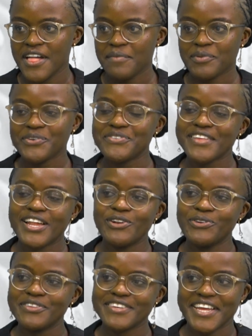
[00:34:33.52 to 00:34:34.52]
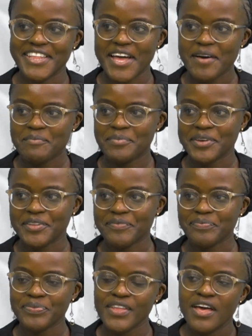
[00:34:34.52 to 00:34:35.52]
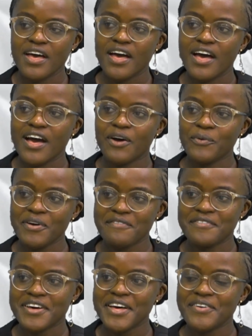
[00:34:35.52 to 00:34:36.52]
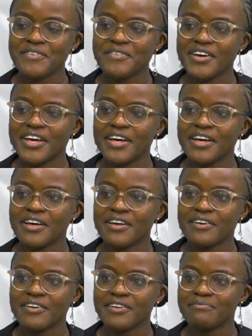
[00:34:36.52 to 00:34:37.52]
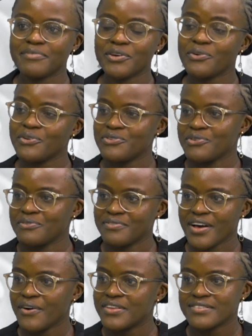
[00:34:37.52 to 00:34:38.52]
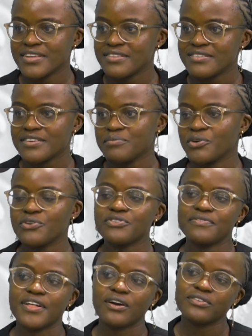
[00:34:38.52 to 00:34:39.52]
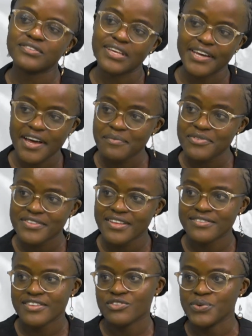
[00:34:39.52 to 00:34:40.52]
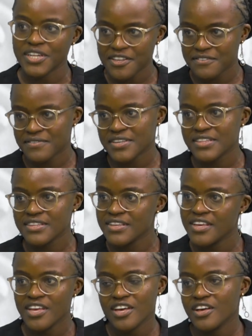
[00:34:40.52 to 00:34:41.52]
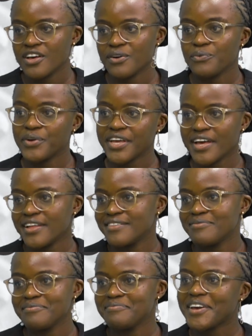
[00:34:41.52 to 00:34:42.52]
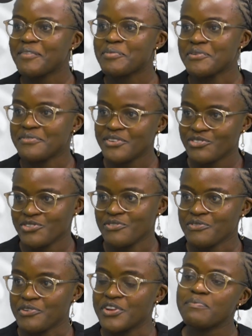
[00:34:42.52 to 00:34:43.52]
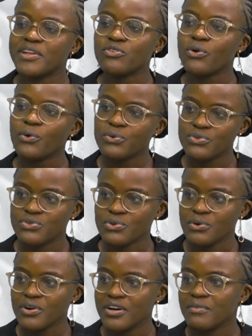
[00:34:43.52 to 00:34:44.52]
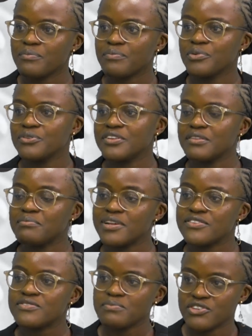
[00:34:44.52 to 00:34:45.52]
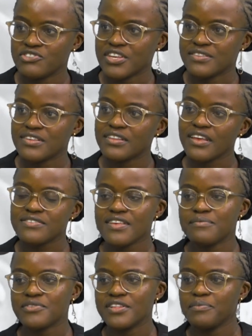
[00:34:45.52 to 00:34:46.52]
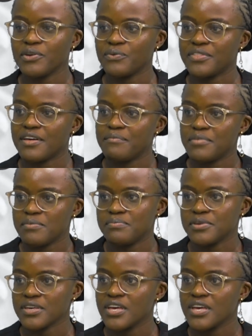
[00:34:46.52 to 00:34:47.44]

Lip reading: because a lot can happen. However, because of our setting, because of the circumstances we live in, we can make provision for it, but also put in place measures in case I'm sleeping with a baby.